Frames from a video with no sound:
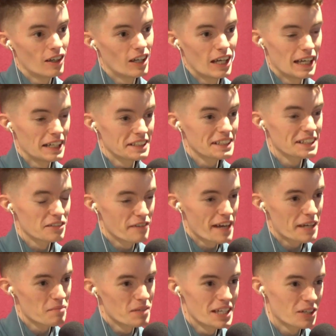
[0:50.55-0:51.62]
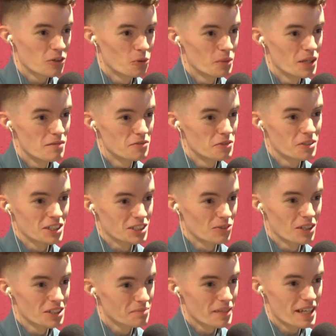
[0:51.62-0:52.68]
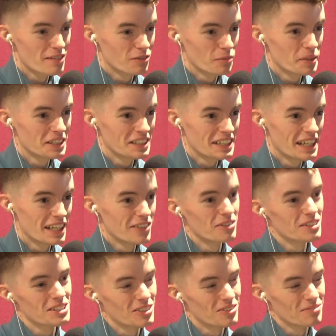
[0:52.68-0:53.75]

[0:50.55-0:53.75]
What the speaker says: It didn't affect me going pay-per-view because I wasn't paying for BT anyway. So.